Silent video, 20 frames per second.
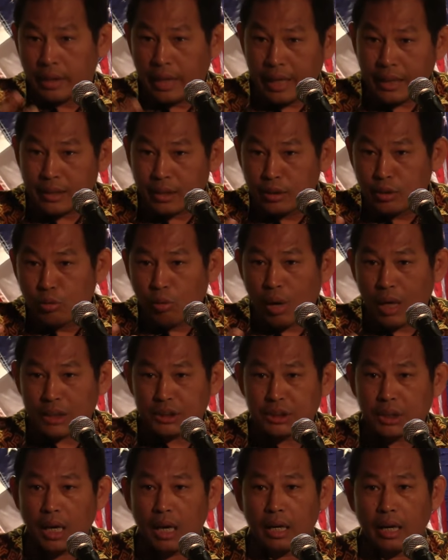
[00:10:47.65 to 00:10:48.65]
need to do
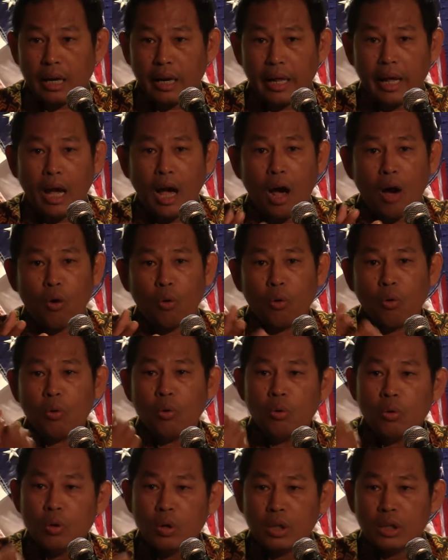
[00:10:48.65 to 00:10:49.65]
what Shalare
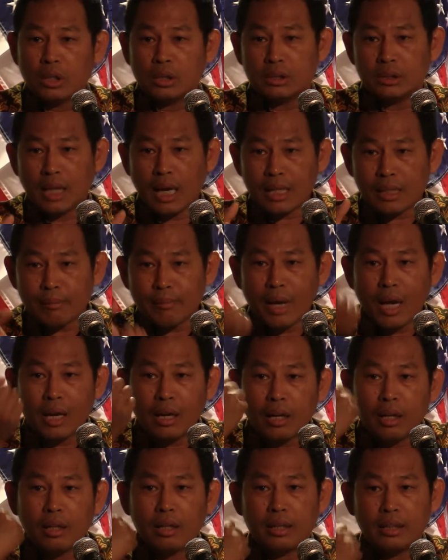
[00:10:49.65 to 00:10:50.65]
Hau,
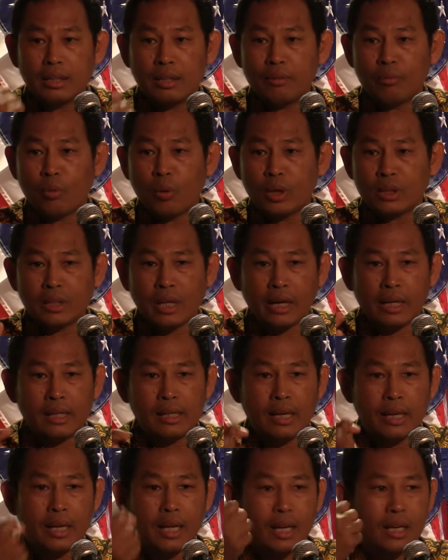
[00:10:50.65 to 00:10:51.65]
Yadamia, the Rohingya
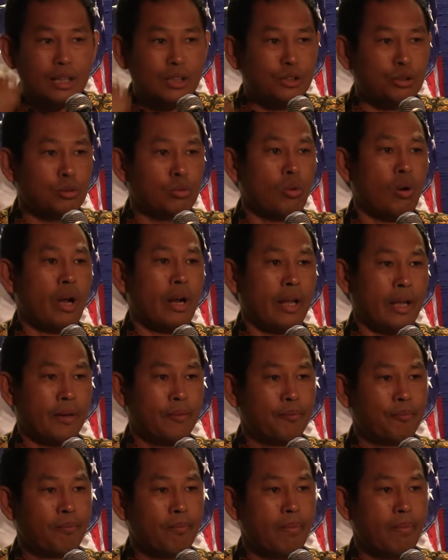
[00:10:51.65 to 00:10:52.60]
Letian as you are.